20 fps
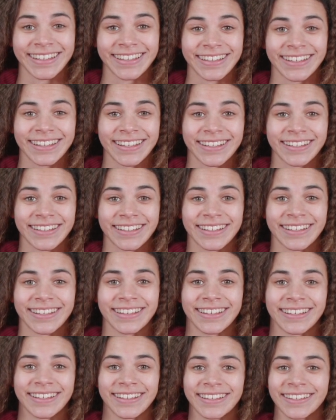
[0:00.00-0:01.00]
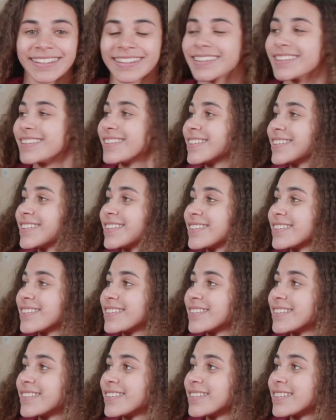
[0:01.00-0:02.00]

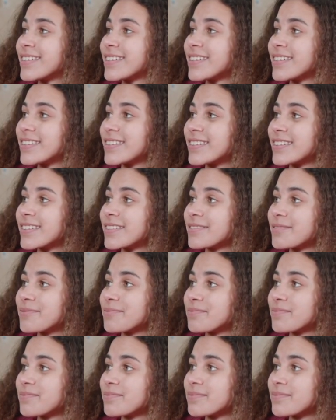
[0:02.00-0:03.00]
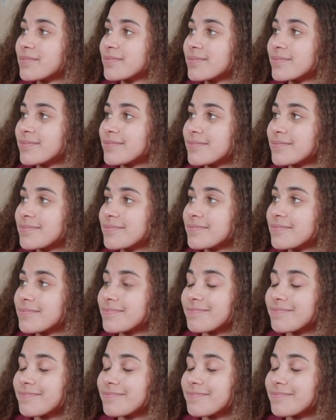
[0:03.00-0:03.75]
(silent)